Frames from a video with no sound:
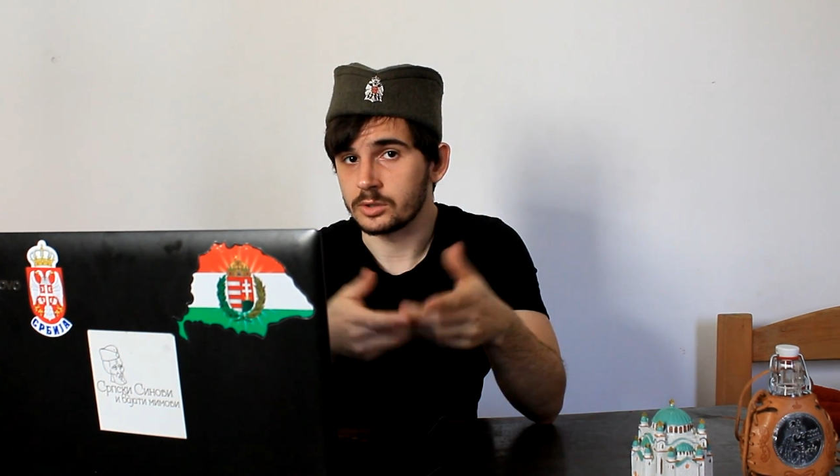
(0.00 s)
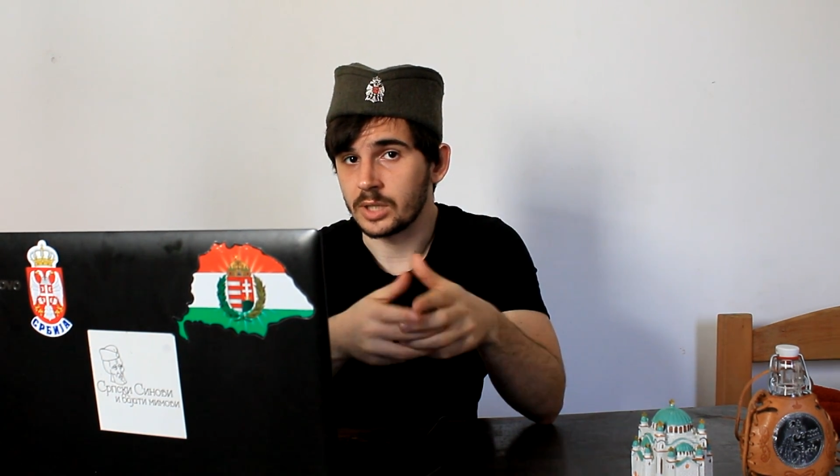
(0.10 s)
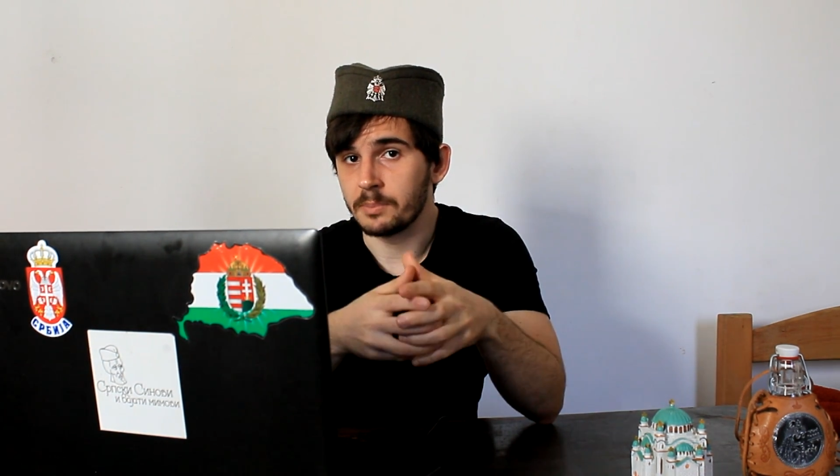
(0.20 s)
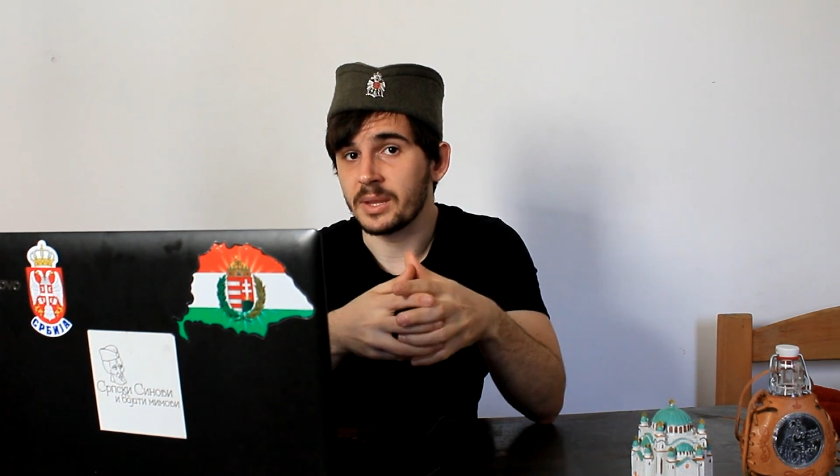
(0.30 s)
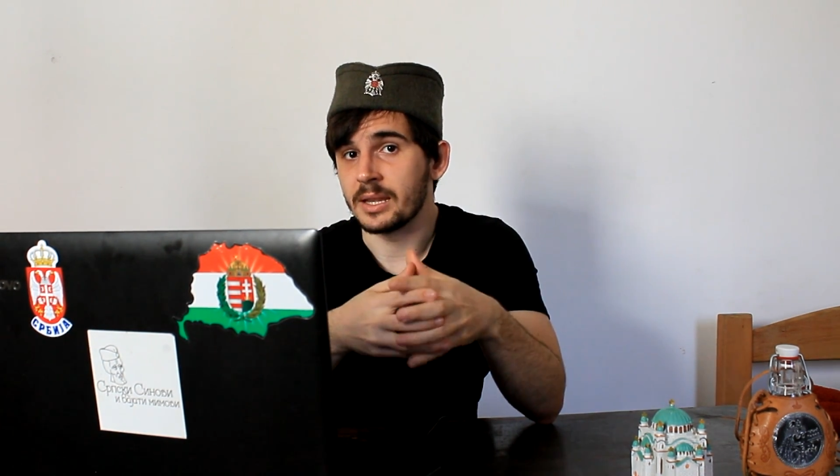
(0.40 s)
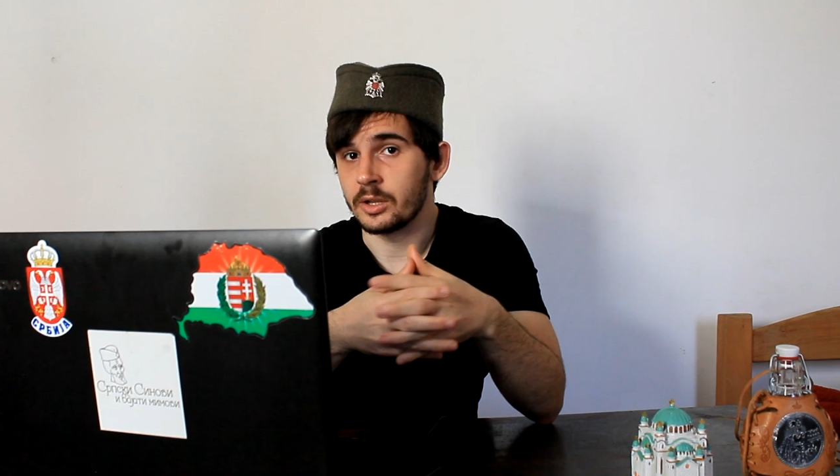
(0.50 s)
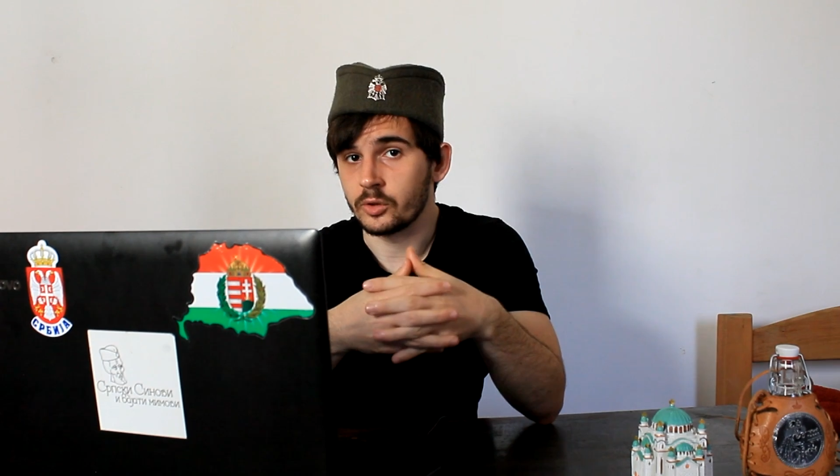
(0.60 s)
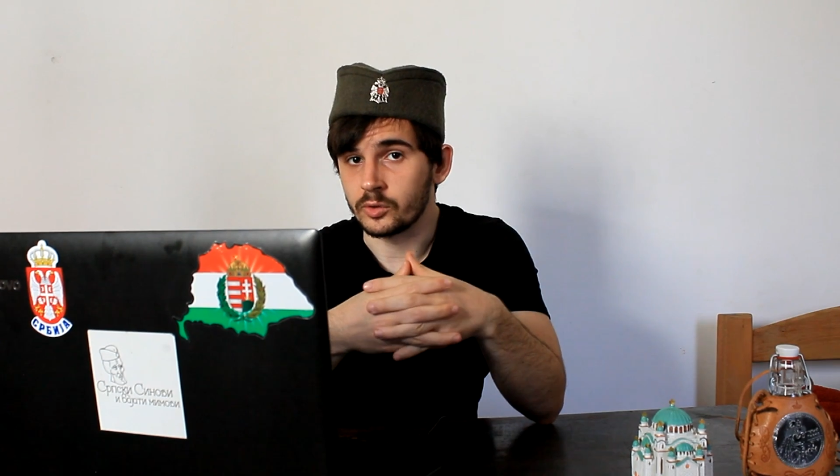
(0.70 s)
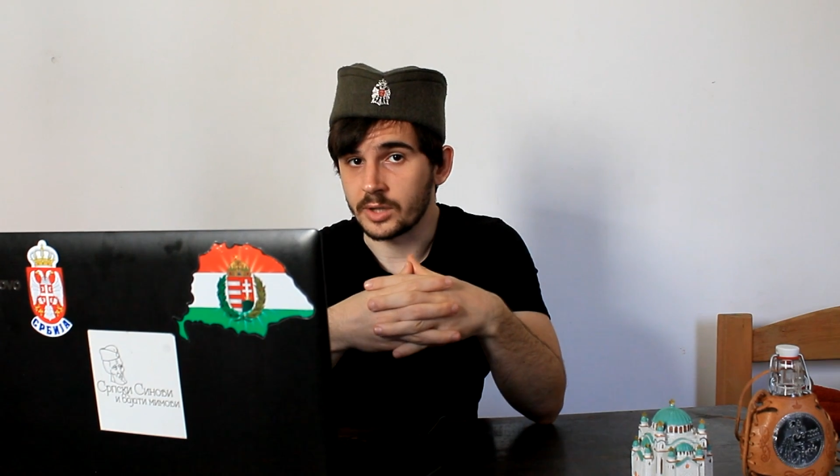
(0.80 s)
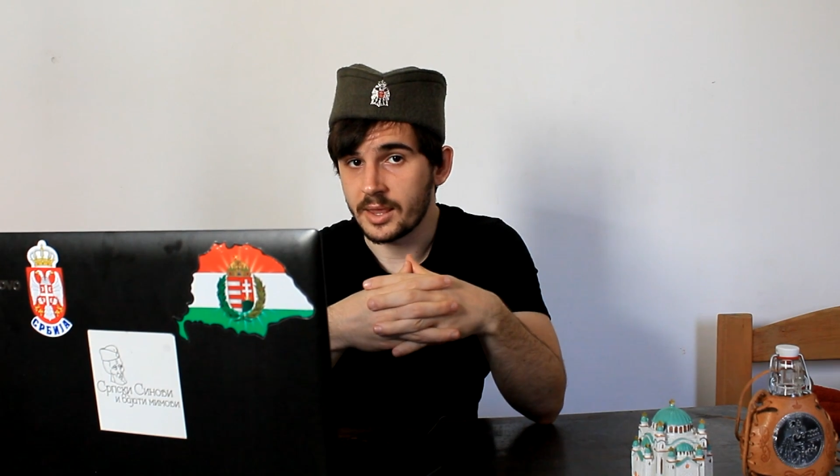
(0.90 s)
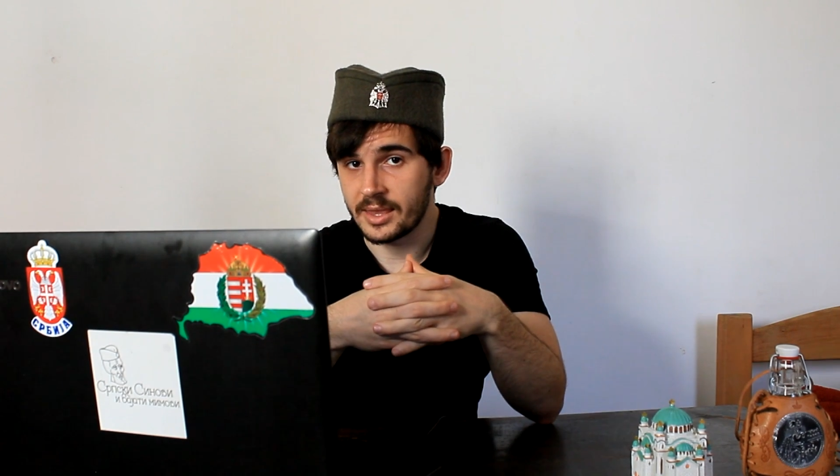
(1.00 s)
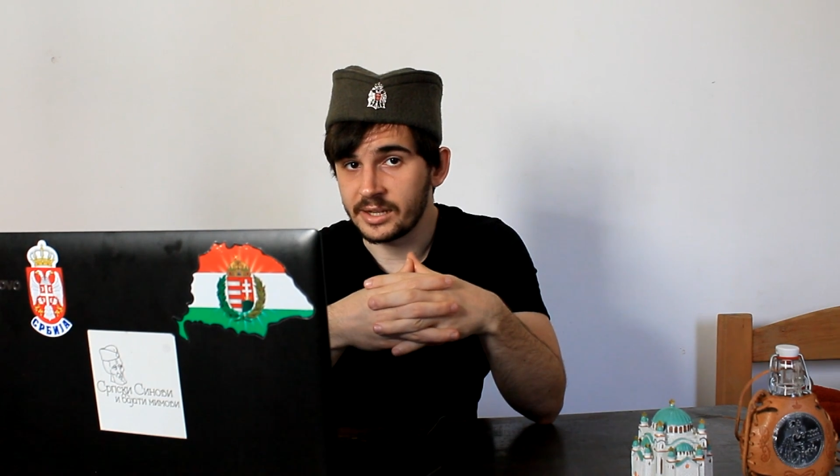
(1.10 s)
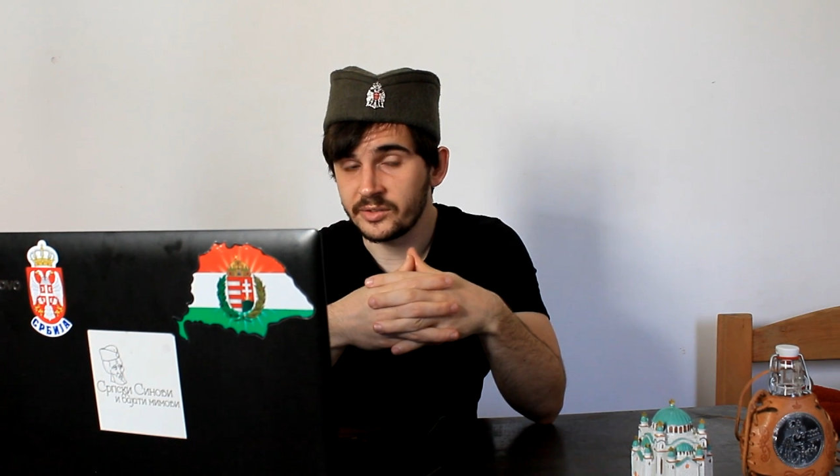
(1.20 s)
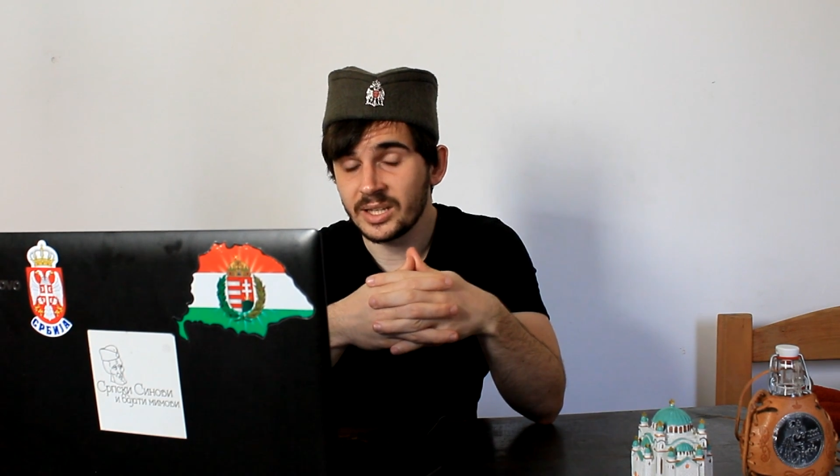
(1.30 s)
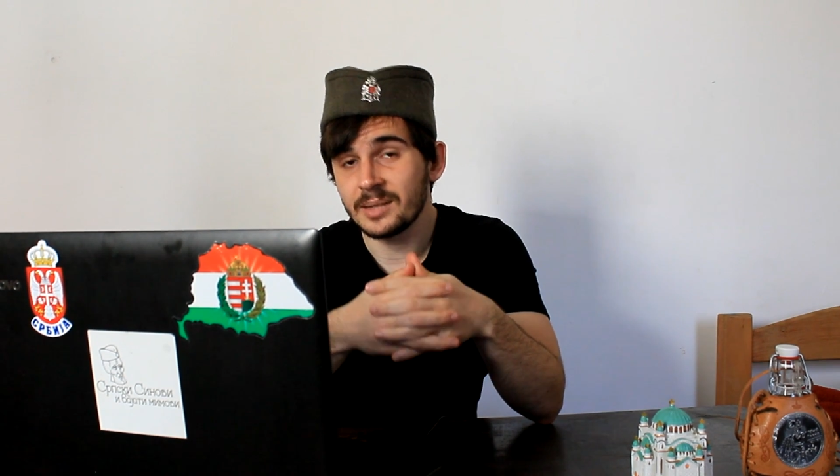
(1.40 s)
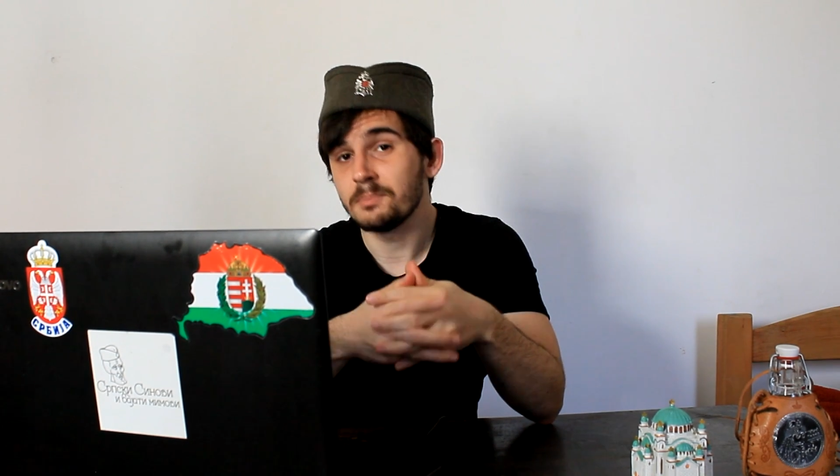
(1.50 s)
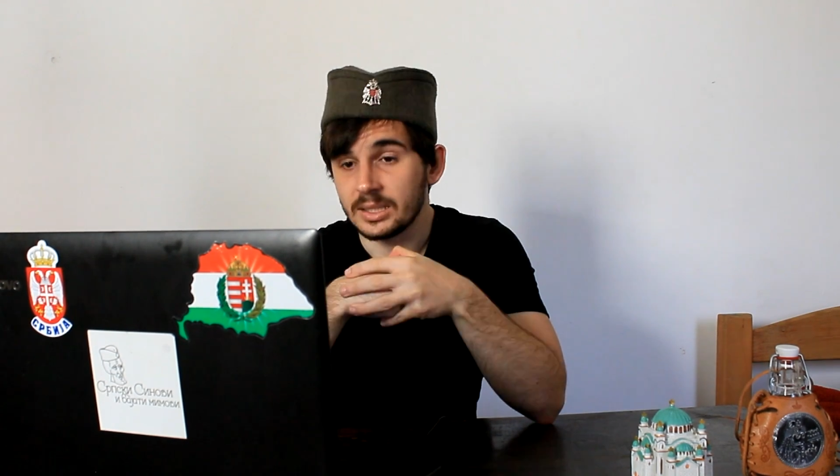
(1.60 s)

corrupt and authoritarian.